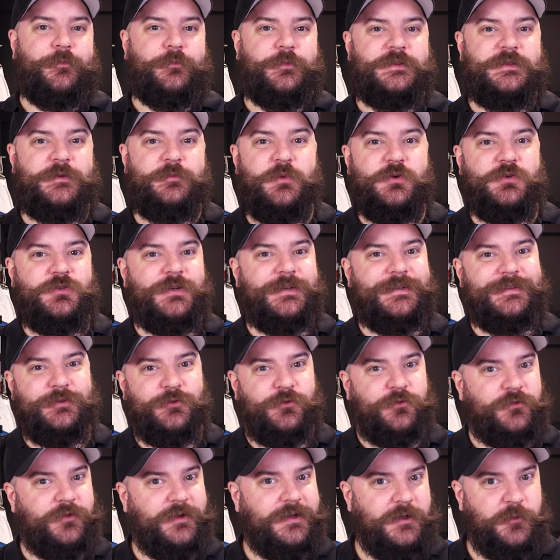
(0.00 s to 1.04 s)
smudges
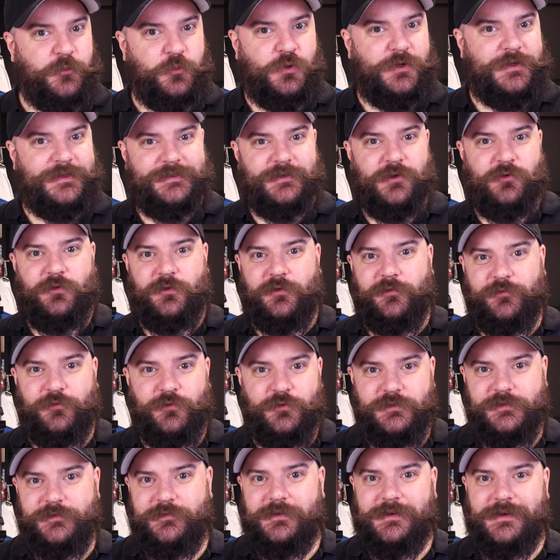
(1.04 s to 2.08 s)
or fingerprints on the
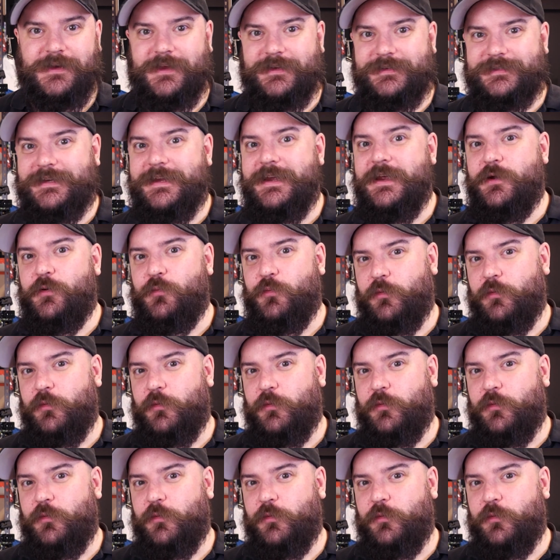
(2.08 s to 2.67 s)
front of the glass